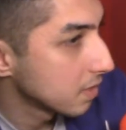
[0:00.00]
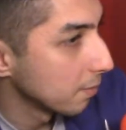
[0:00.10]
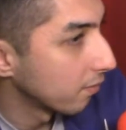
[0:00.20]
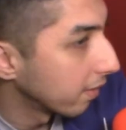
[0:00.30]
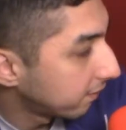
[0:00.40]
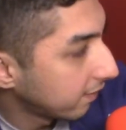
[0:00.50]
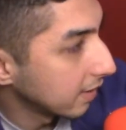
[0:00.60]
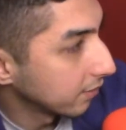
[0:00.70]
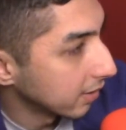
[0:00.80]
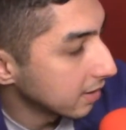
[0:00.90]
some of our
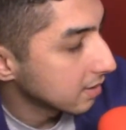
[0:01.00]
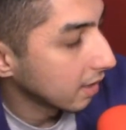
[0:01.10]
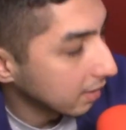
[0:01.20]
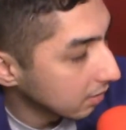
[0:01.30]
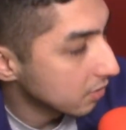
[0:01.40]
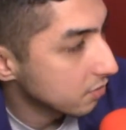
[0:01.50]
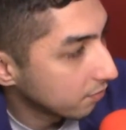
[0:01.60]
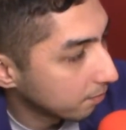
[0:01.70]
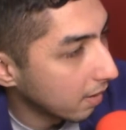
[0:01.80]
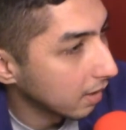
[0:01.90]
favorite titles
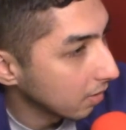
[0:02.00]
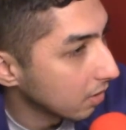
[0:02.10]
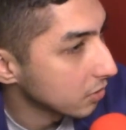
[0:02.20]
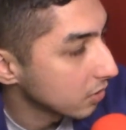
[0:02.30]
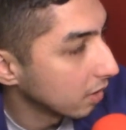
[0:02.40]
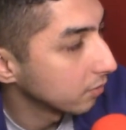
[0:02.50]
by a long shot